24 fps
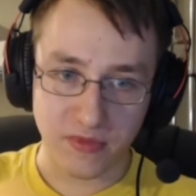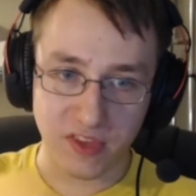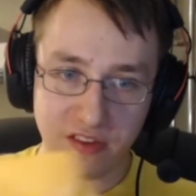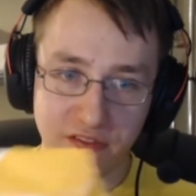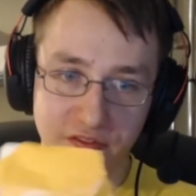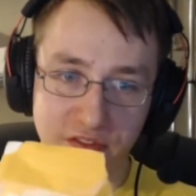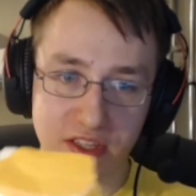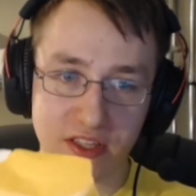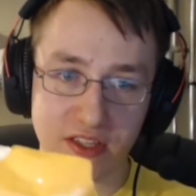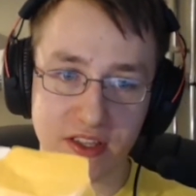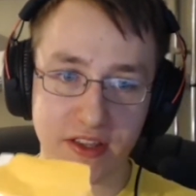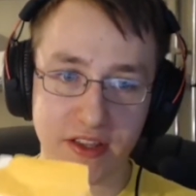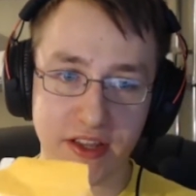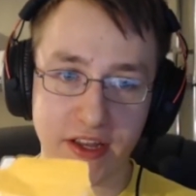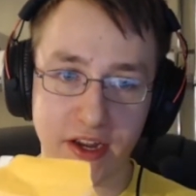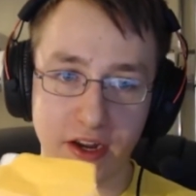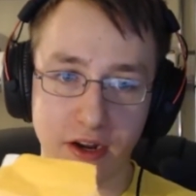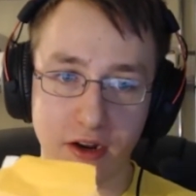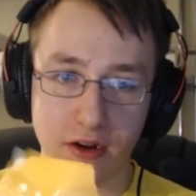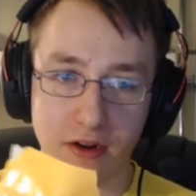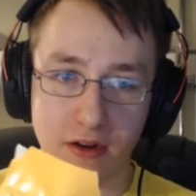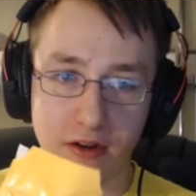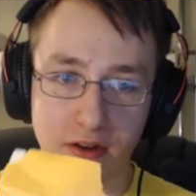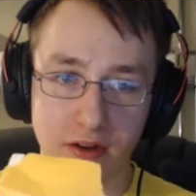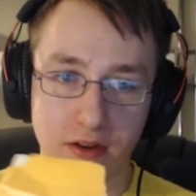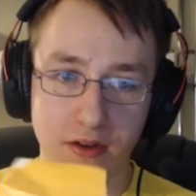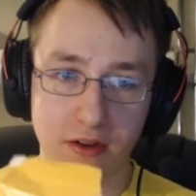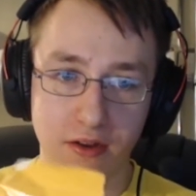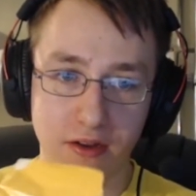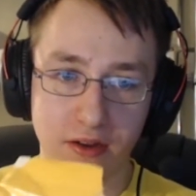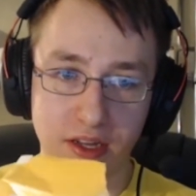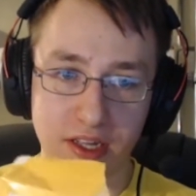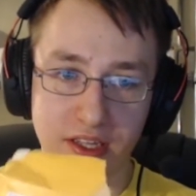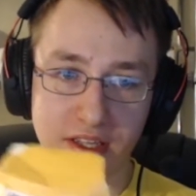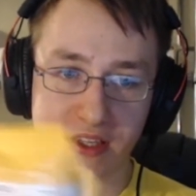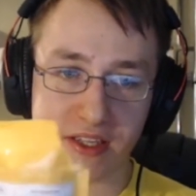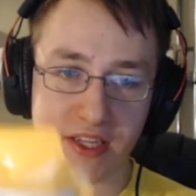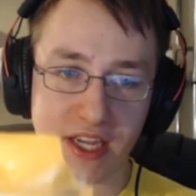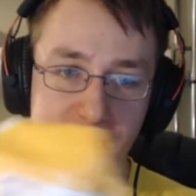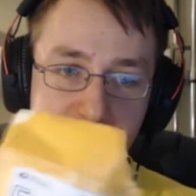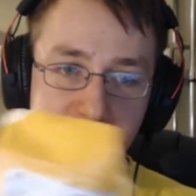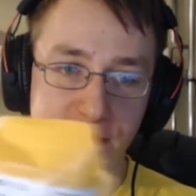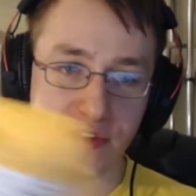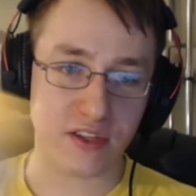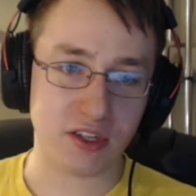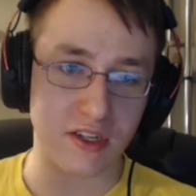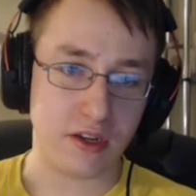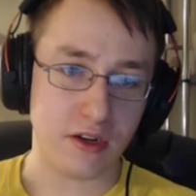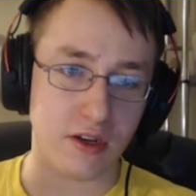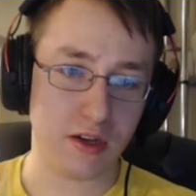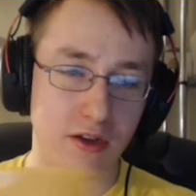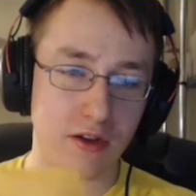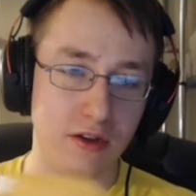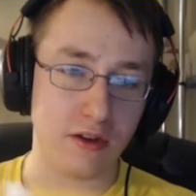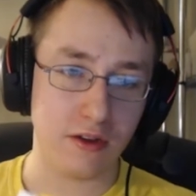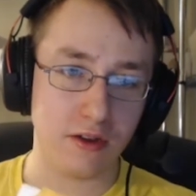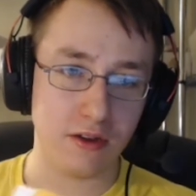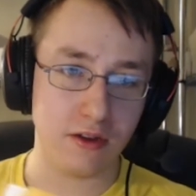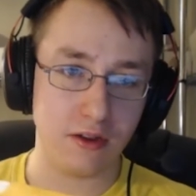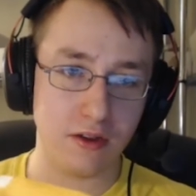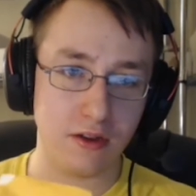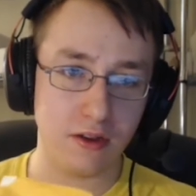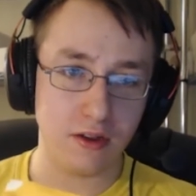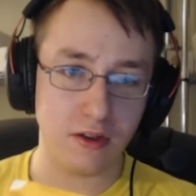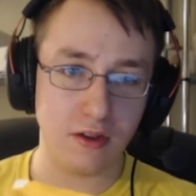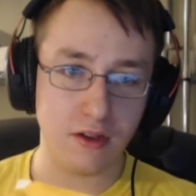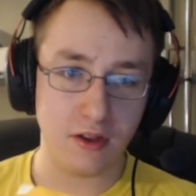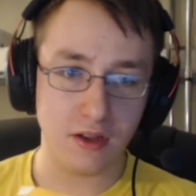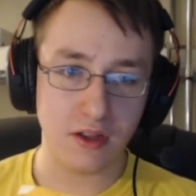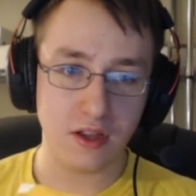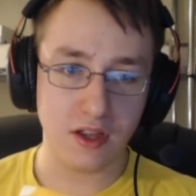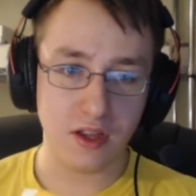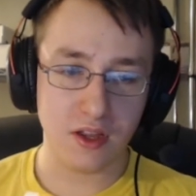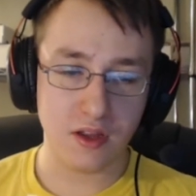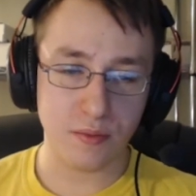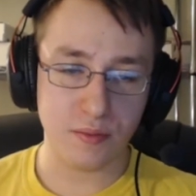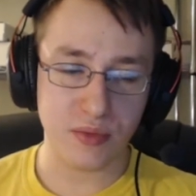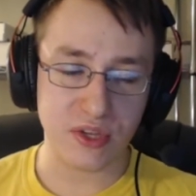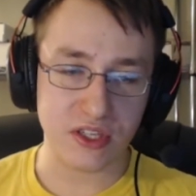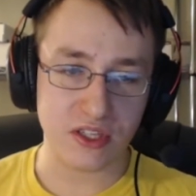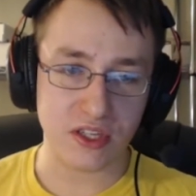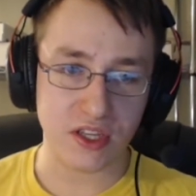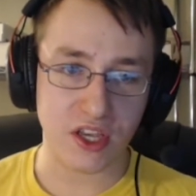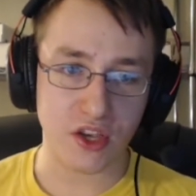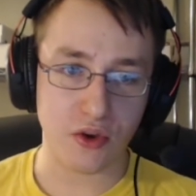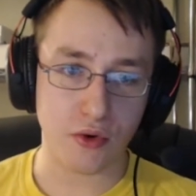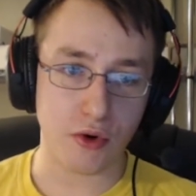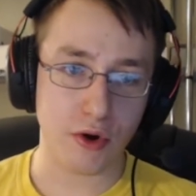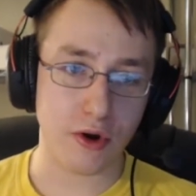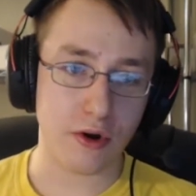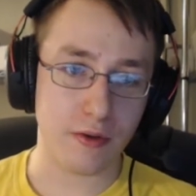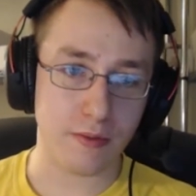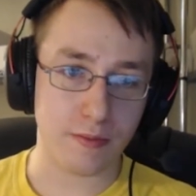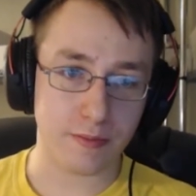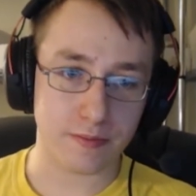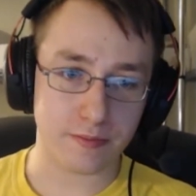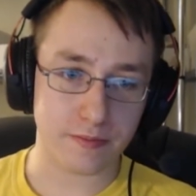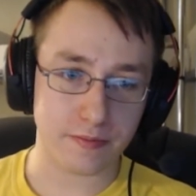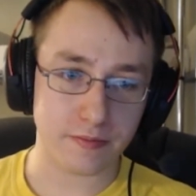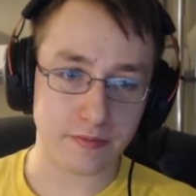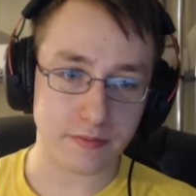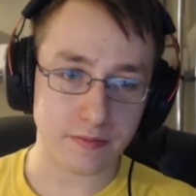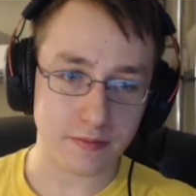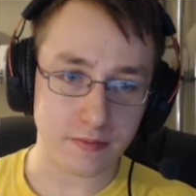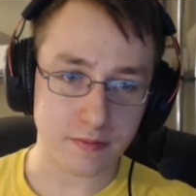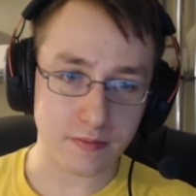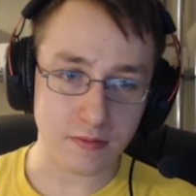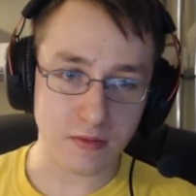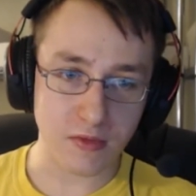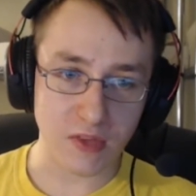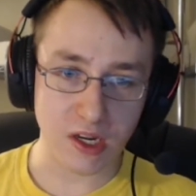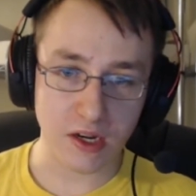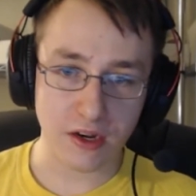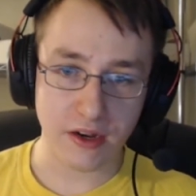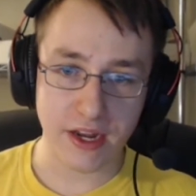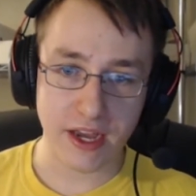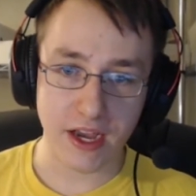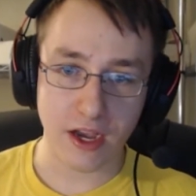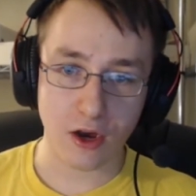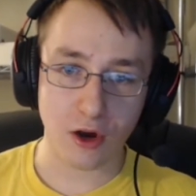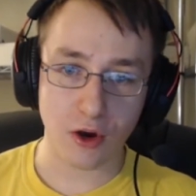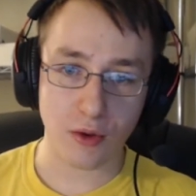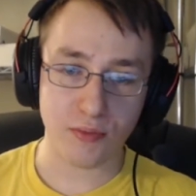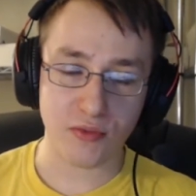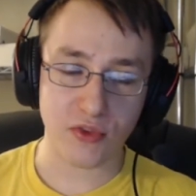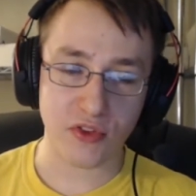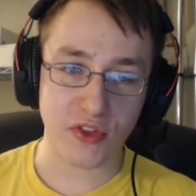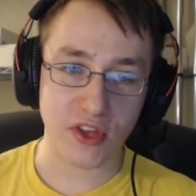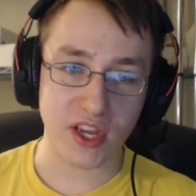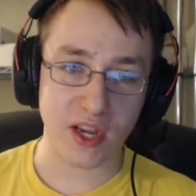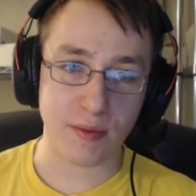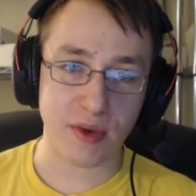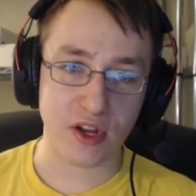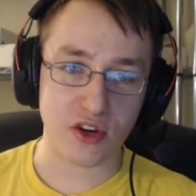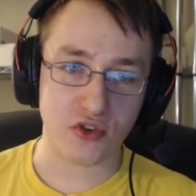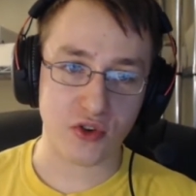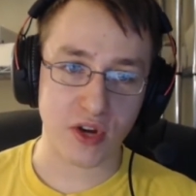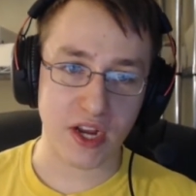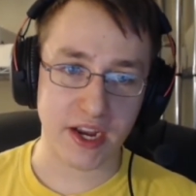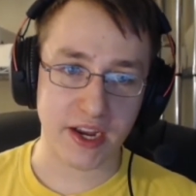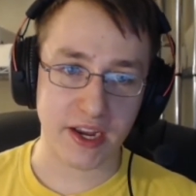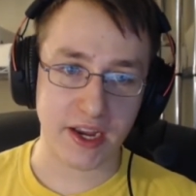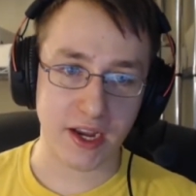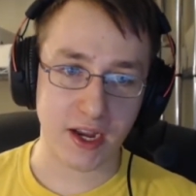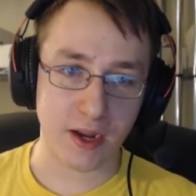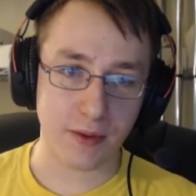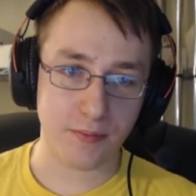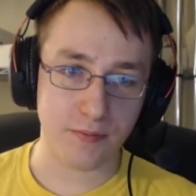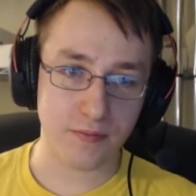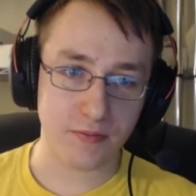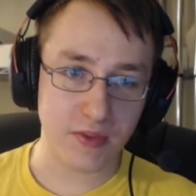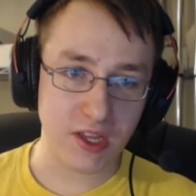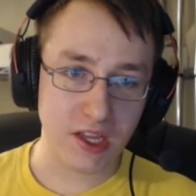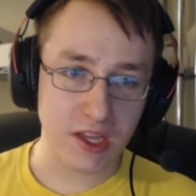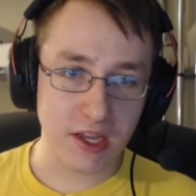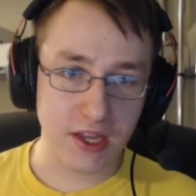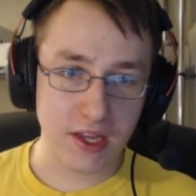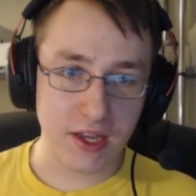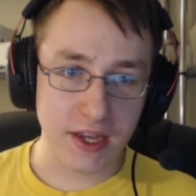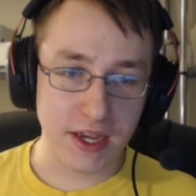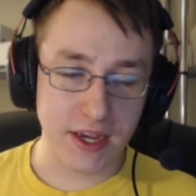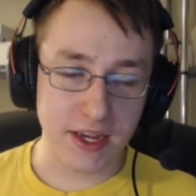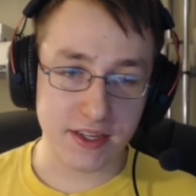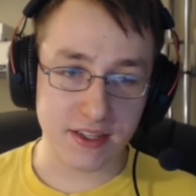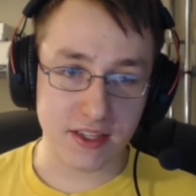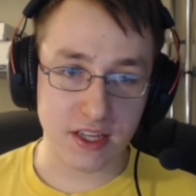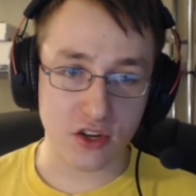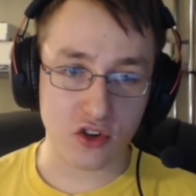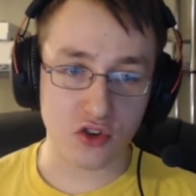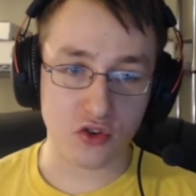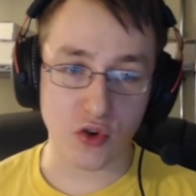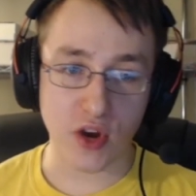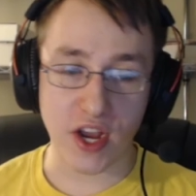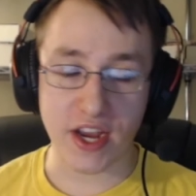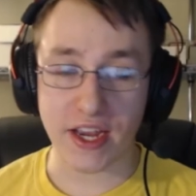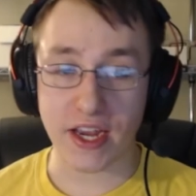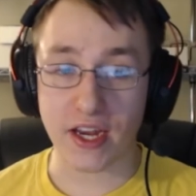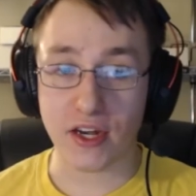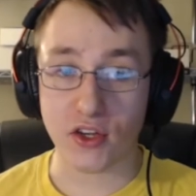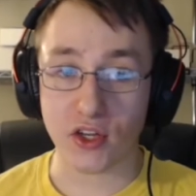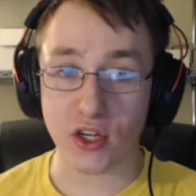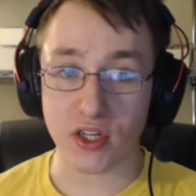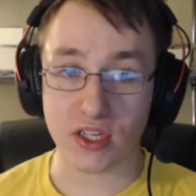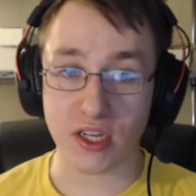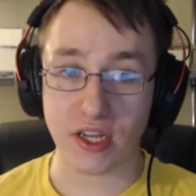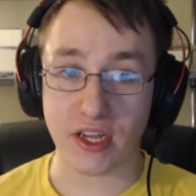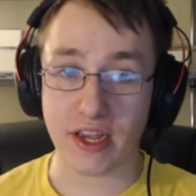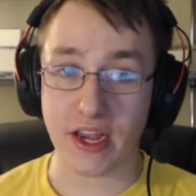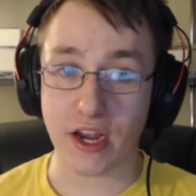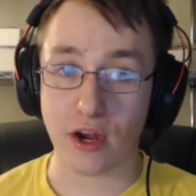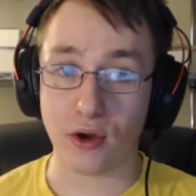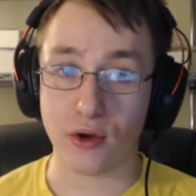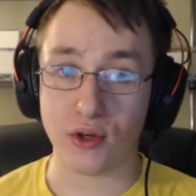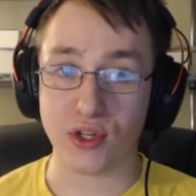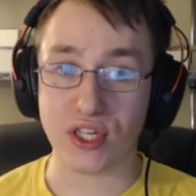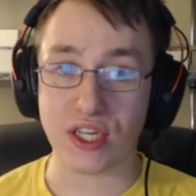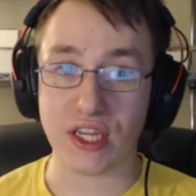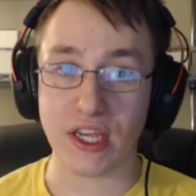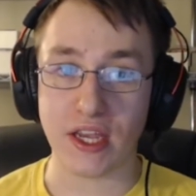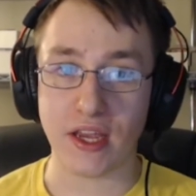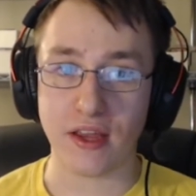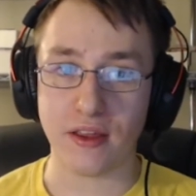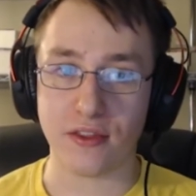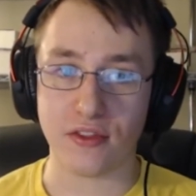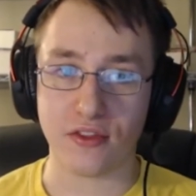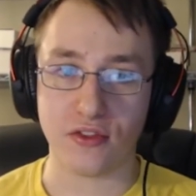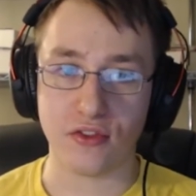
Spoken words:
Fits in there. It's safe. It's gonna be secure. Now, the thing about tracking is that tracking doesn't guarantee